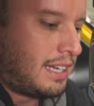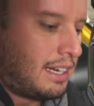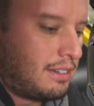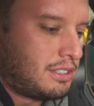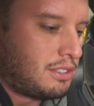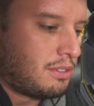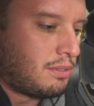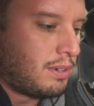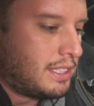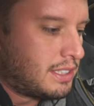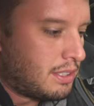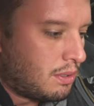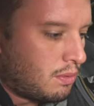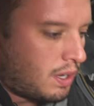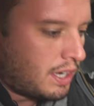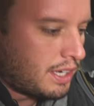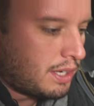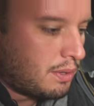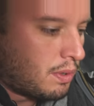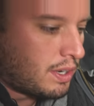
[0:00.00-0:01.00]
that was the reason
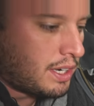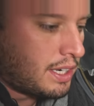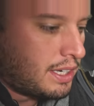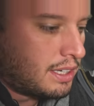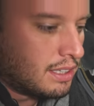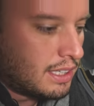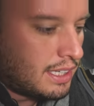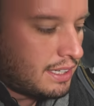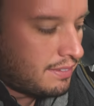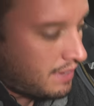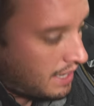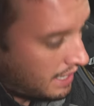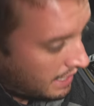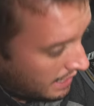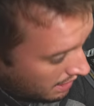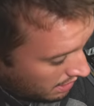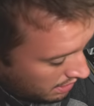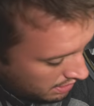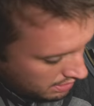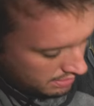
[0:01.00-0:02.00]
why you wanted to leave that
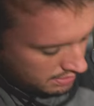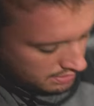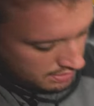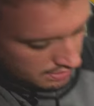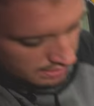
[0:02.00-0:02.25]
out.